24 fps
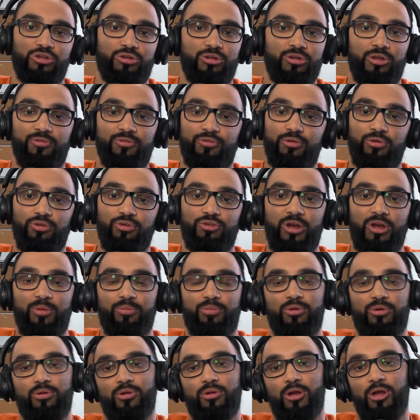the fuel
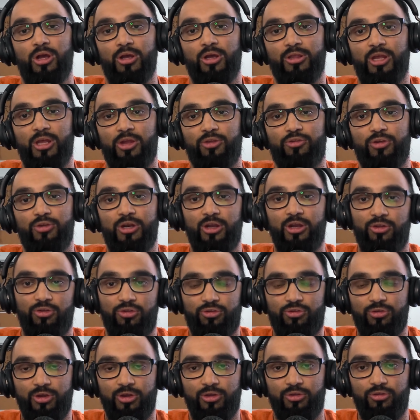sample density
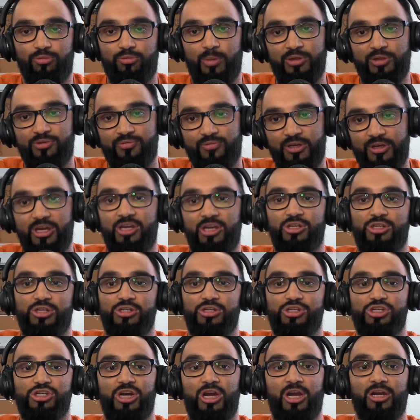in specification.
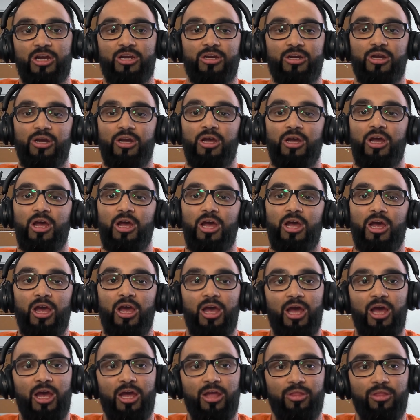Check.
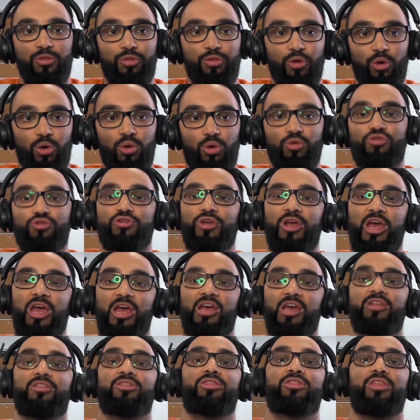And those
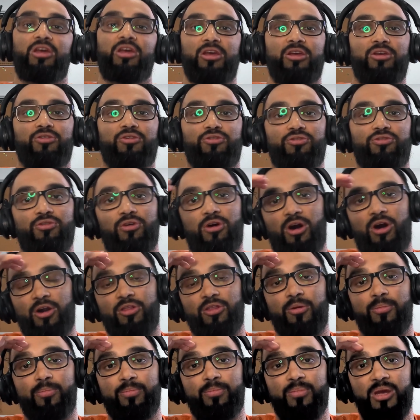8 things are the
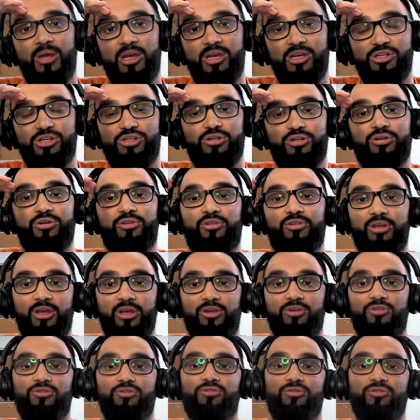major
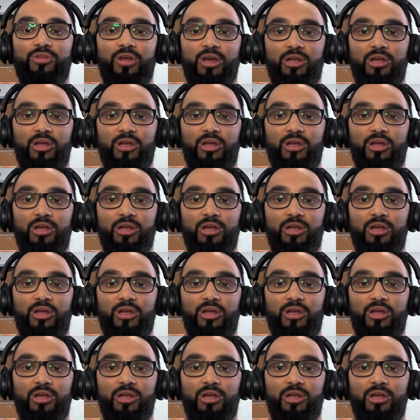things they